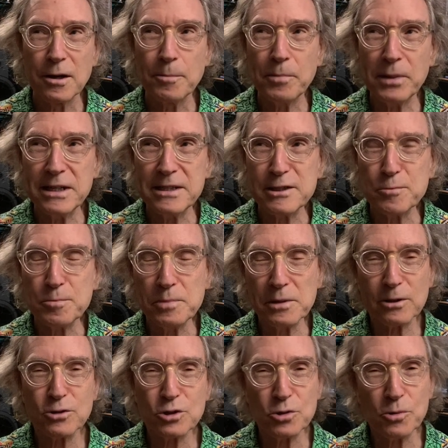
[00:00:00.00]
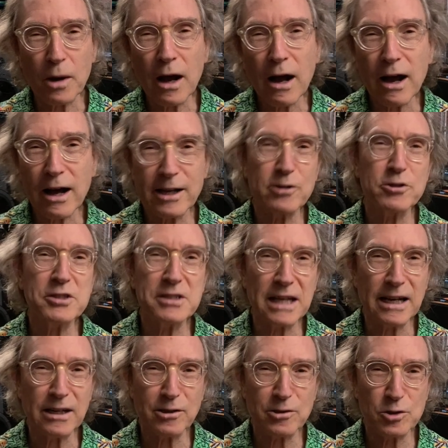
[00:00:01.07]
but it is built to a higher
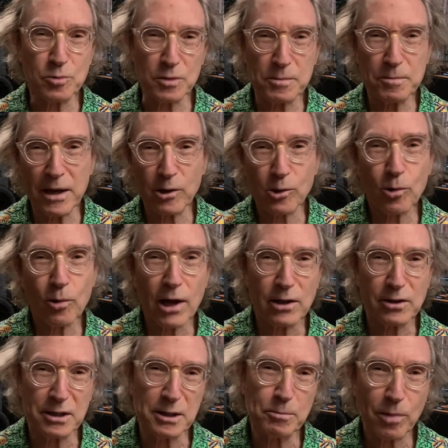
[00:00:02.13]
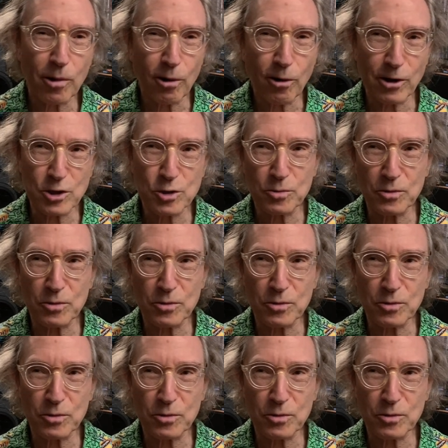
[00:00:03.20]
standards with better quality parts,